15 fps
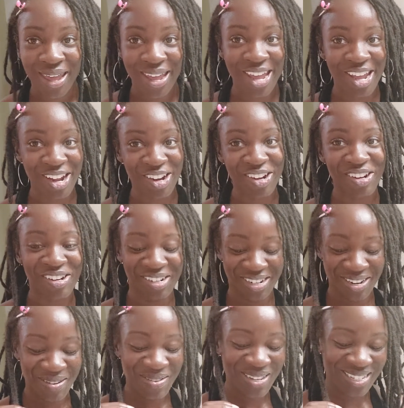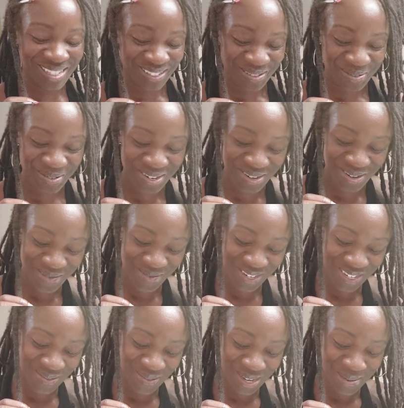hair. I'm so
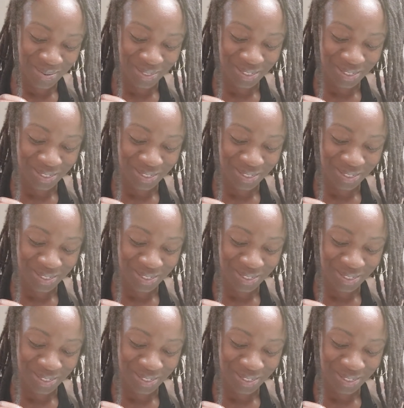nervous. Why am I